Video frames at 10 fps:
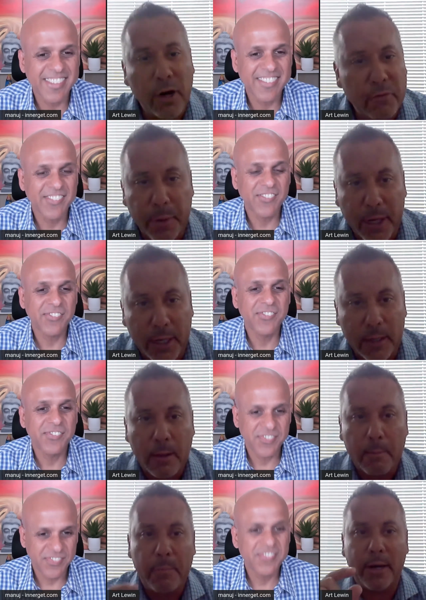Speaker 1: for everybody,
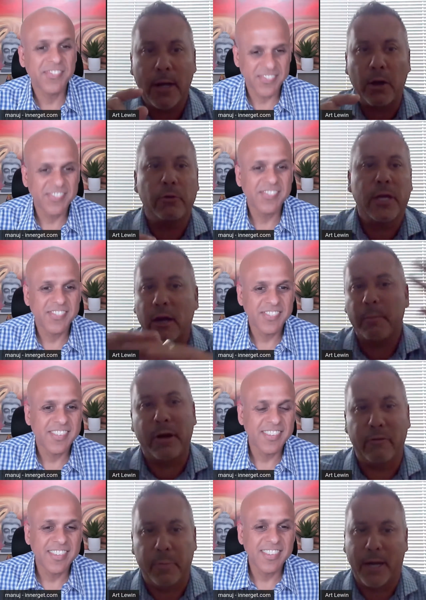but I don't care
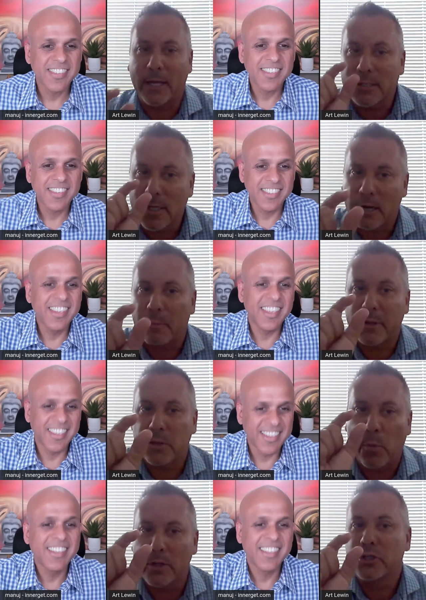about everybody. I just care about
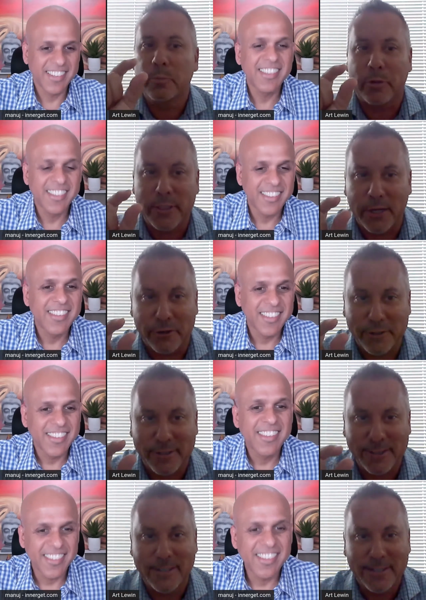the one two
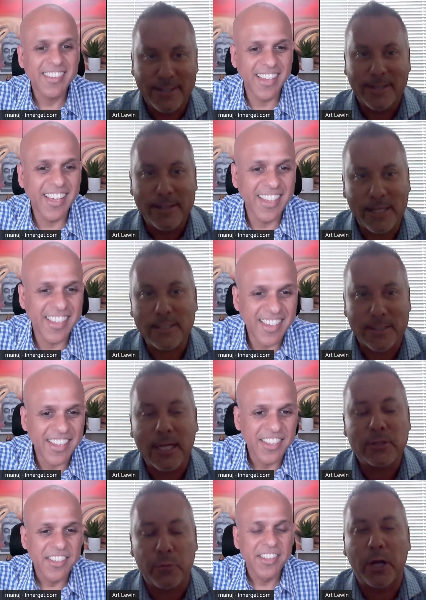percenters. Yeah, yeah. That's yeah.
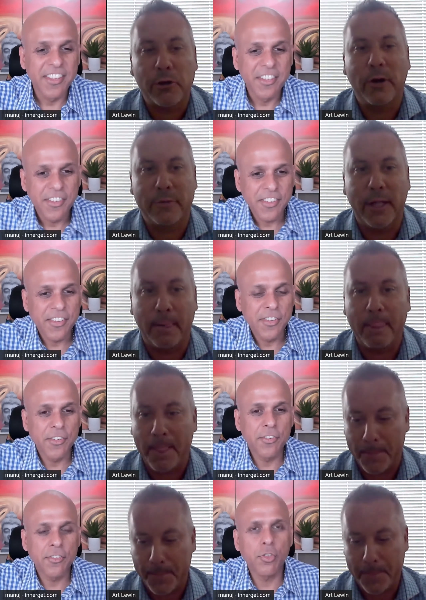that's where I go after.
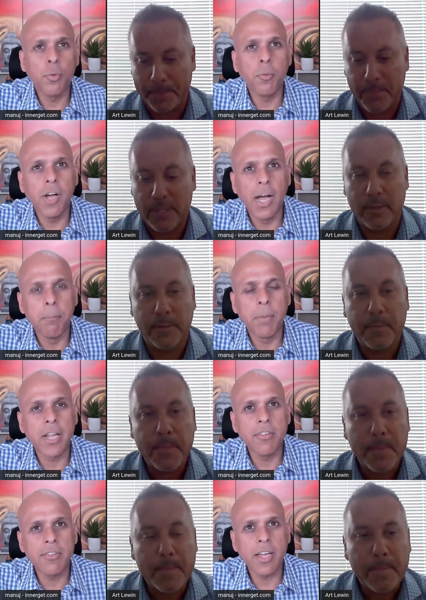
Speaker 2: So, um, is
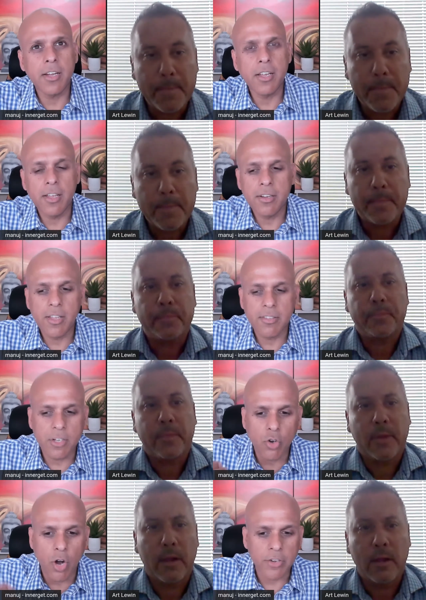that does it
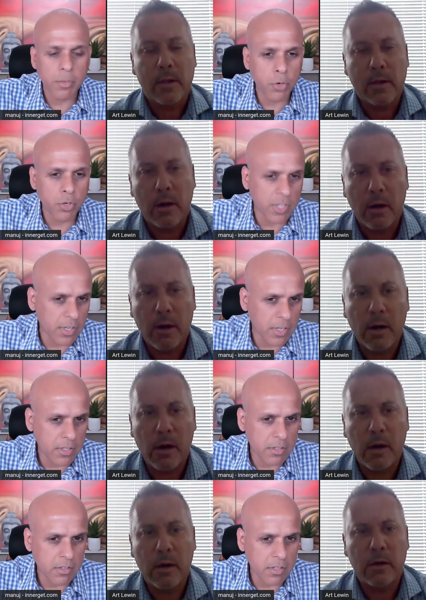contribute the
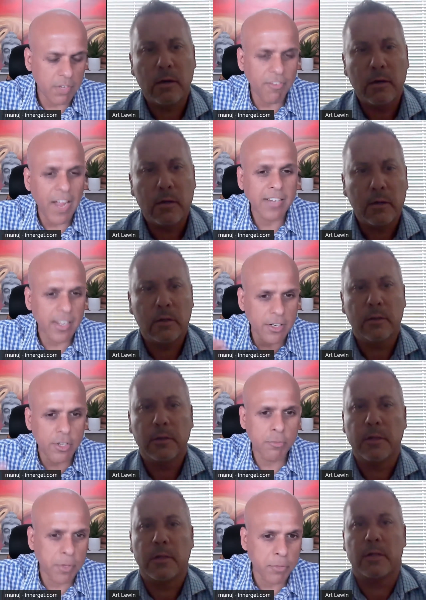the fact that it is
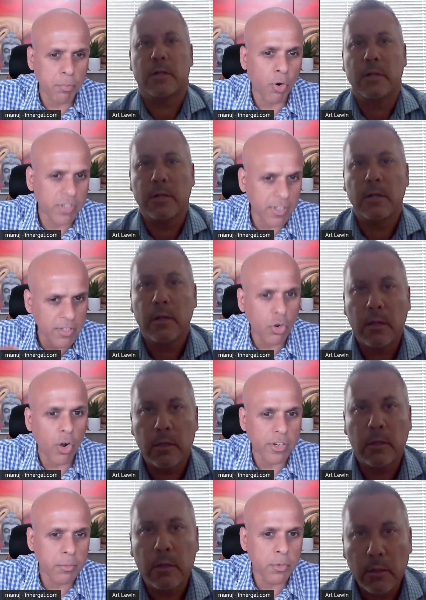bespoke? Does it
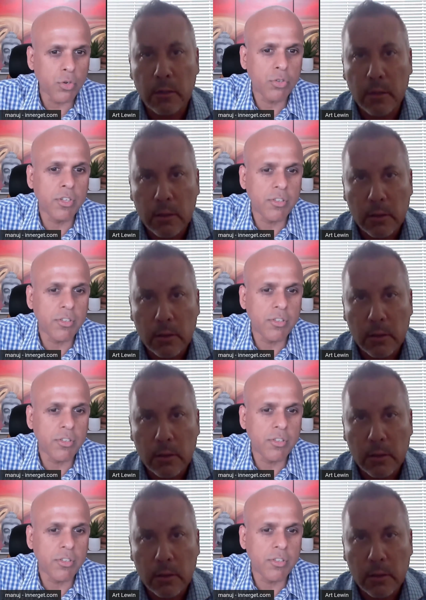contribute to the